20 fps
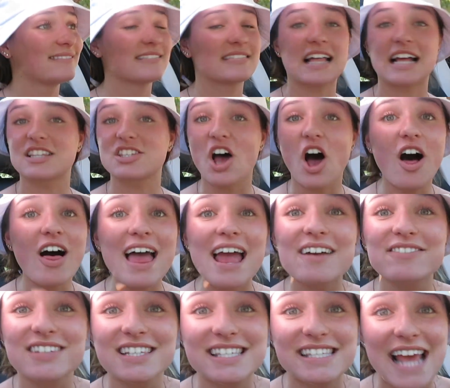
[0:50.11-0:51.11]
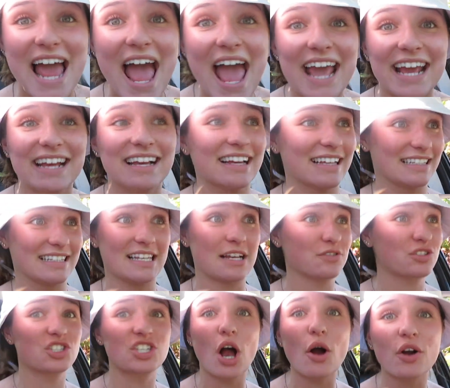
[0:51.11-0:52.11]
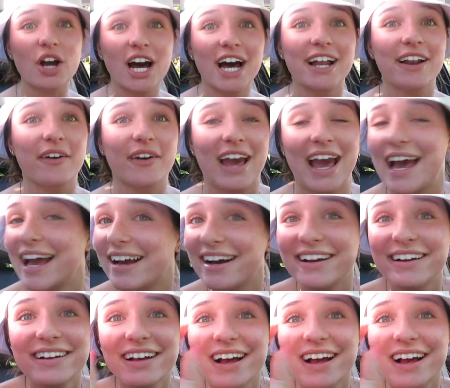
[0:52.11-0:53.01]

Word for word: That's all I have to say. That was so good, okay.